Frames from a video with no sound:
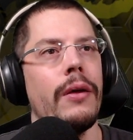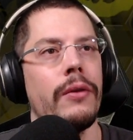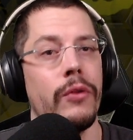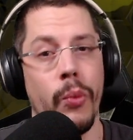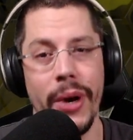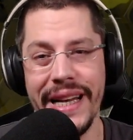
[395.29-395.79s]

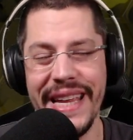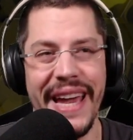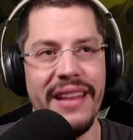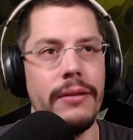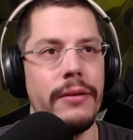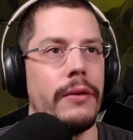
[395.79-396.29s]
So when
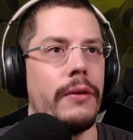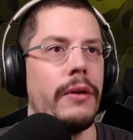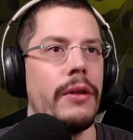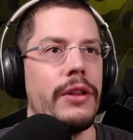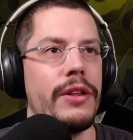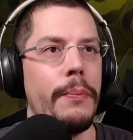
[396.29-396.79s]
get hit.
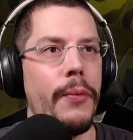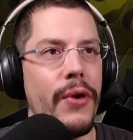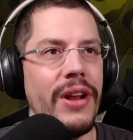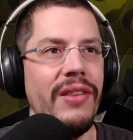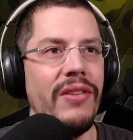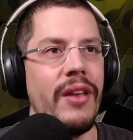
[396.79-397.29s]
The
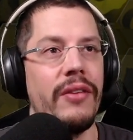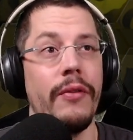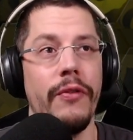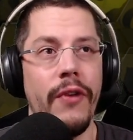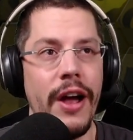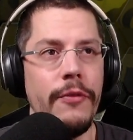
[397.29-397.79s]
prince has a
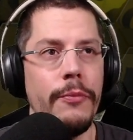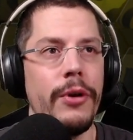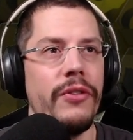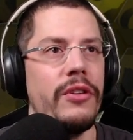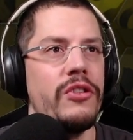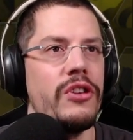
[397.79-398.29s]

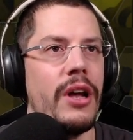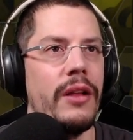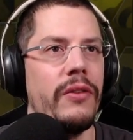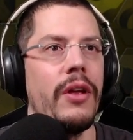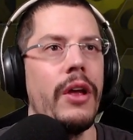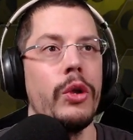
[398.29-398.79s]
5%
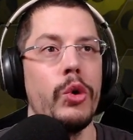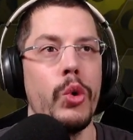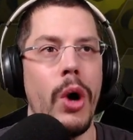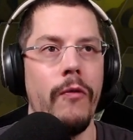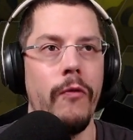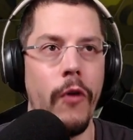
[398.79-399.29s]
chance to
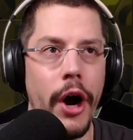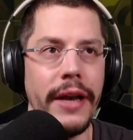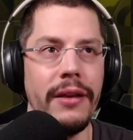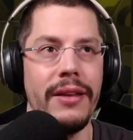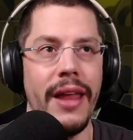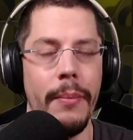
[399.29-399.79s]

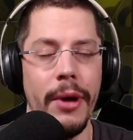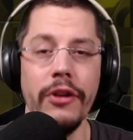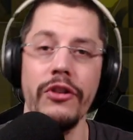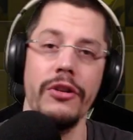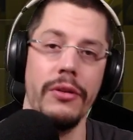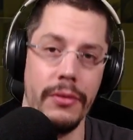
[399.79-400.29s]
avoid
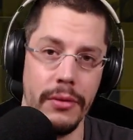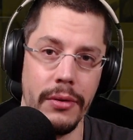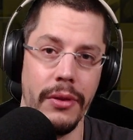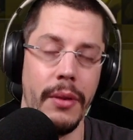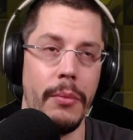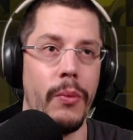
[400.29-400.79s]
damage,
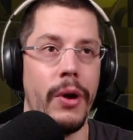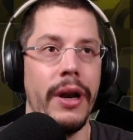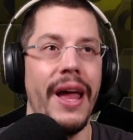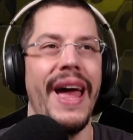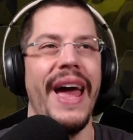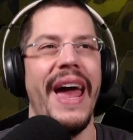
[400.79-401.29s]
number 1,
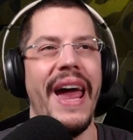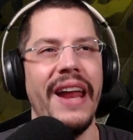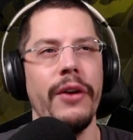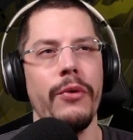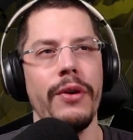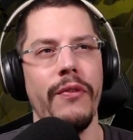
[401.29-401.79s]

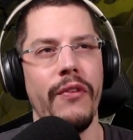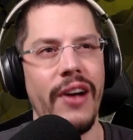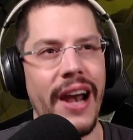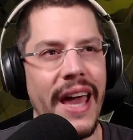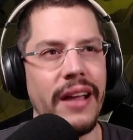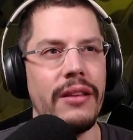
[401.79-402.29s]
and
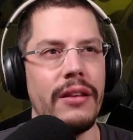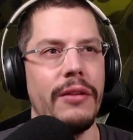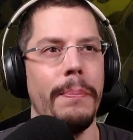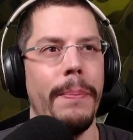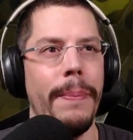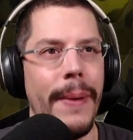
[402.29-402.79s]
reflect it
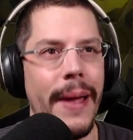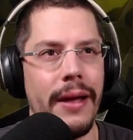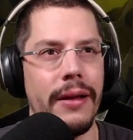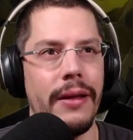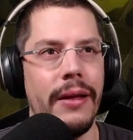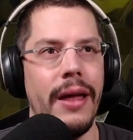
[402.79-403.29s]

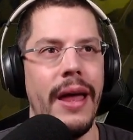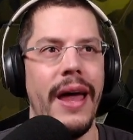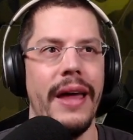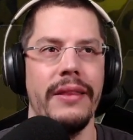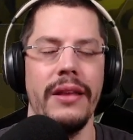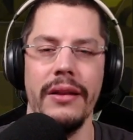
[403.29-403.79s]
back
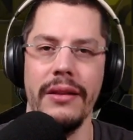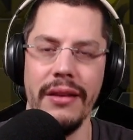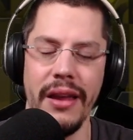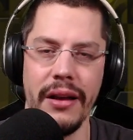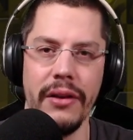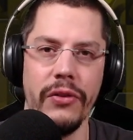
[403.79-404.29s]
at the
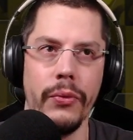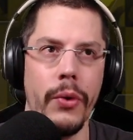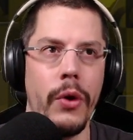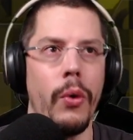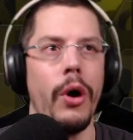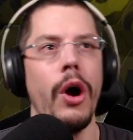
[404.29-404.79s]
attacker's
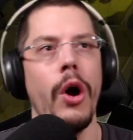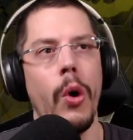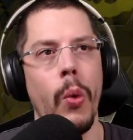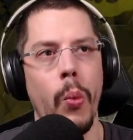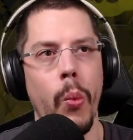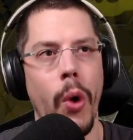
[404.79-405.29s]
row,
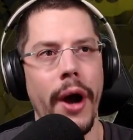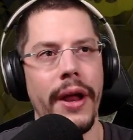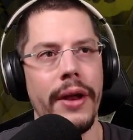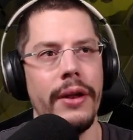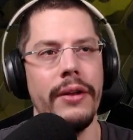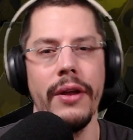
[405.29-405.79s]

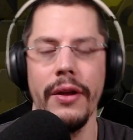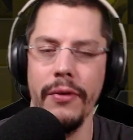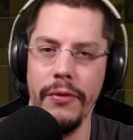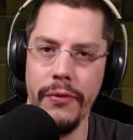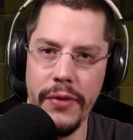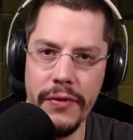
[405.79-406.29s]

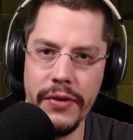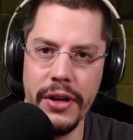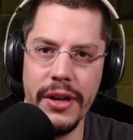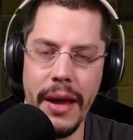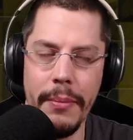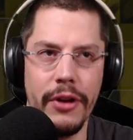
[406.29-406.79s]
150
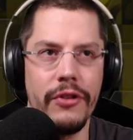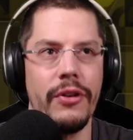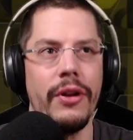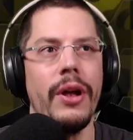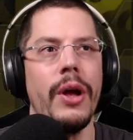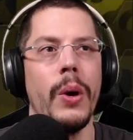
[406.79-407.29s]
damage,
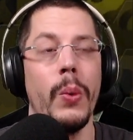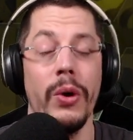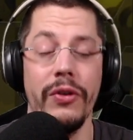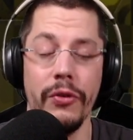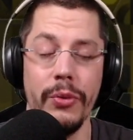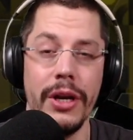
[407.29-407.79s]

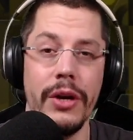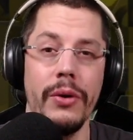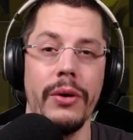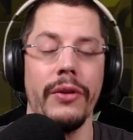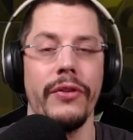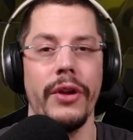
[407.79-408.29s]
which is really
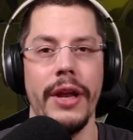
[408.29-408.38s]
cool. So